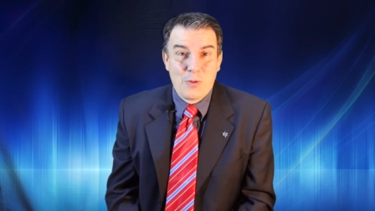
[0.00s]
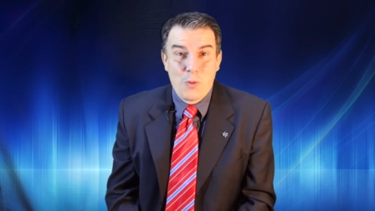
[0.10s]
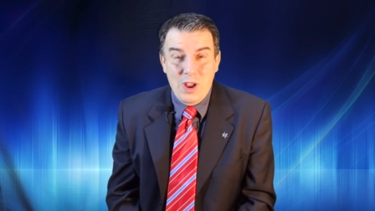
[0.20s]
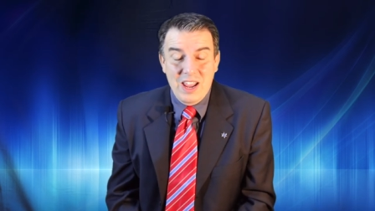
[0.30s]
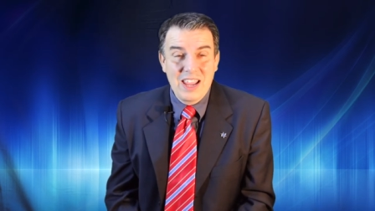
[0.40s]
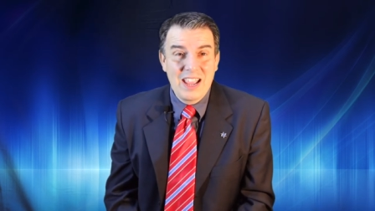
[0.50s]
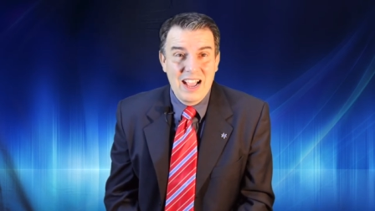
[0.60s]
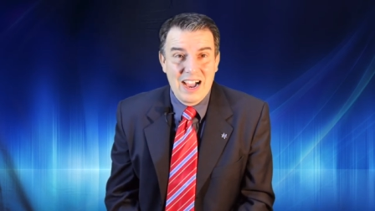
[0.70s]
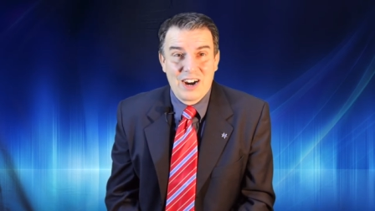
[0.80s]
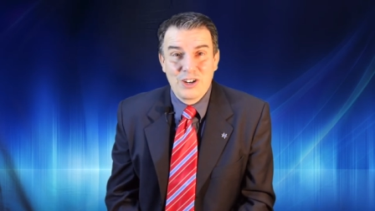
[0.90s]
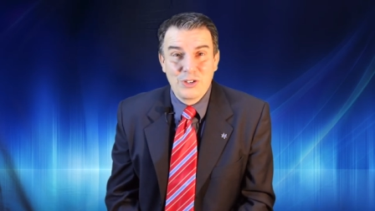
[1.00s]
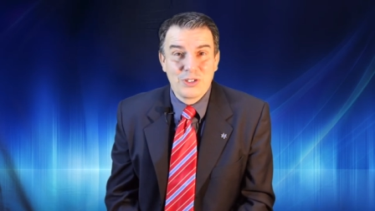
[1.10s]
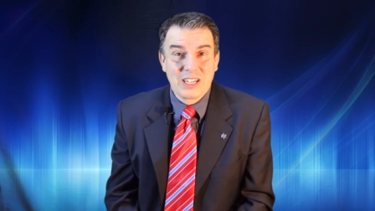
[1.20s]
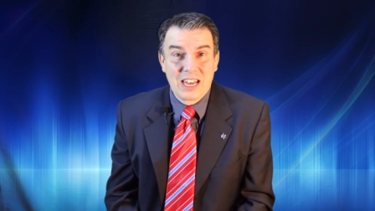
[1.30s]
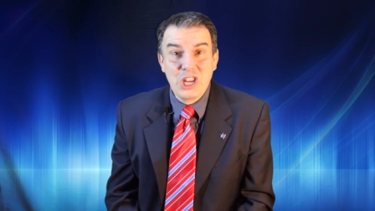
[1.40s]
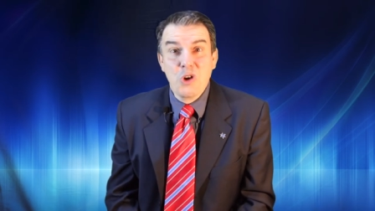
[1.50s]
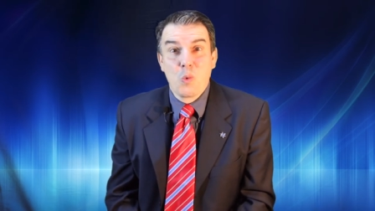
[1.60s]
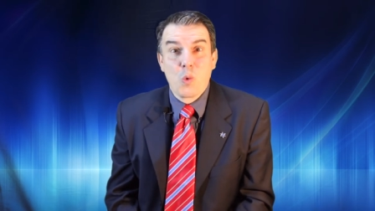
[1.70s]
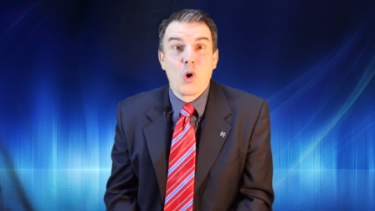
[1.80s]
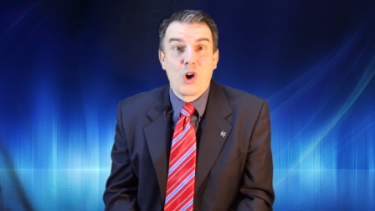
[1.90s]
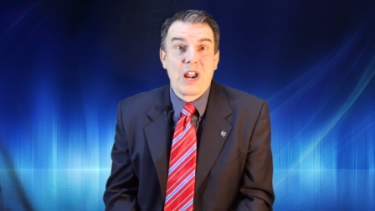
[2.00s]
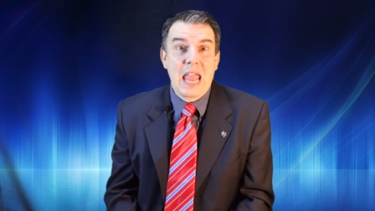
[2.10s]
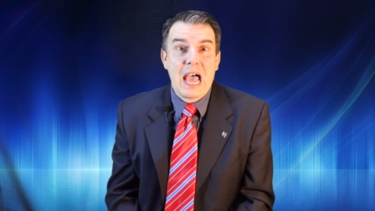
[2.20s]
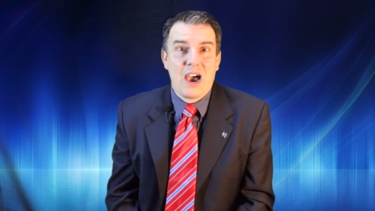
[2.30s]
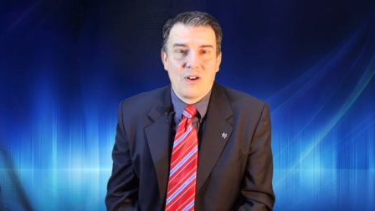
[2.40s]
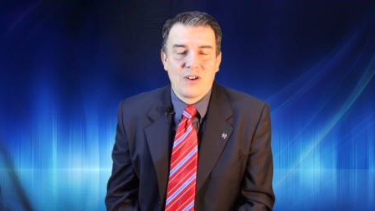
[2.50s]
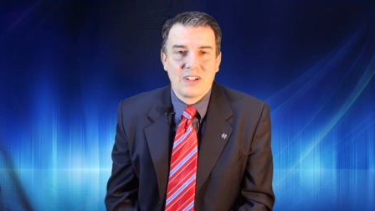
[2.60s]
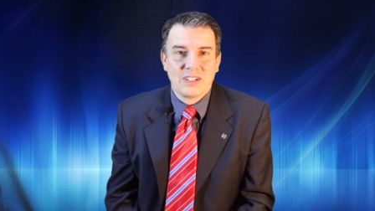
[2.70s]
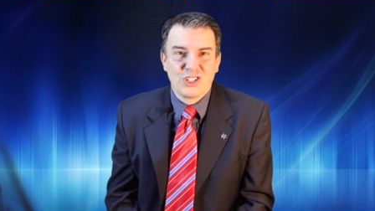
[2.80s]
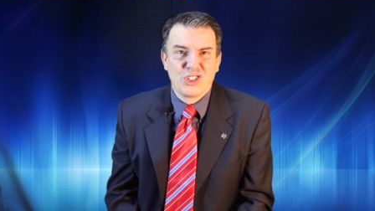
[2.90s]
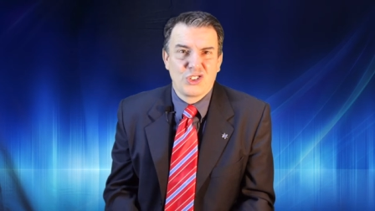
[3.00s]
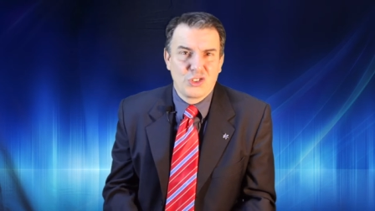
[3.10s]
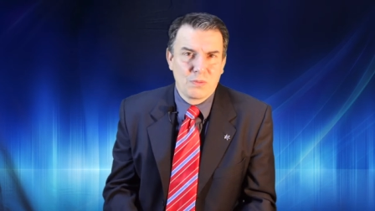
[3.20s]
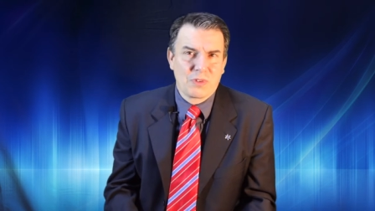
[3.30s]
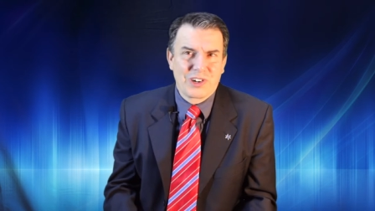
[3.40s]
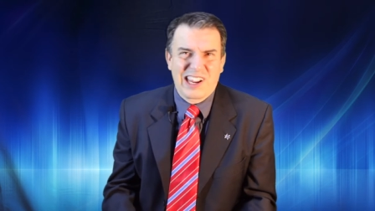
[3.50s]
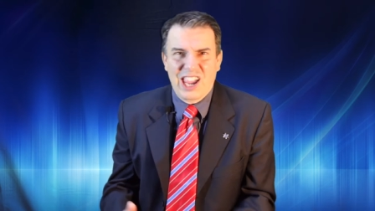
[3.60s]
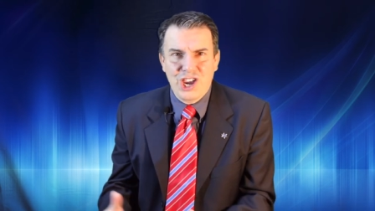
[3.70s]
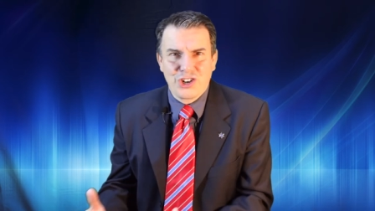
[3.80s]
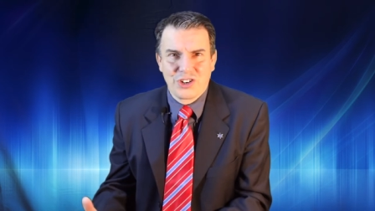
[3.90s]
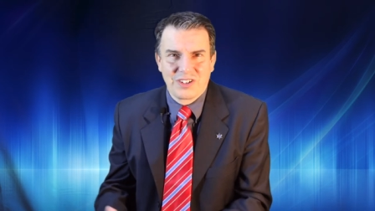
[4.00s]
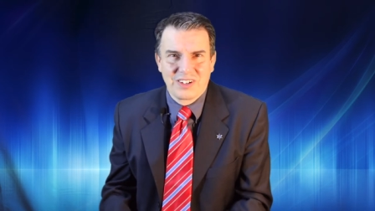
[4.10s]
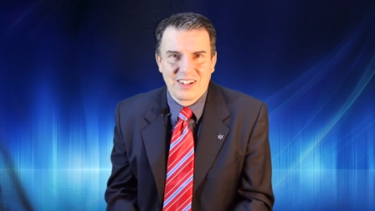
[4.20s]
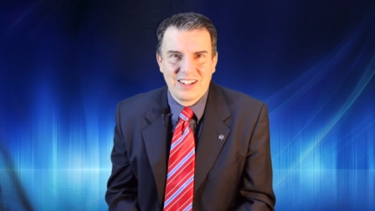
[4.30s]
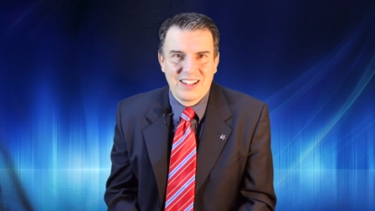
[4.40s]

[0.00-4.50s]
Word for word: We are using a new word now, Zoomgregation,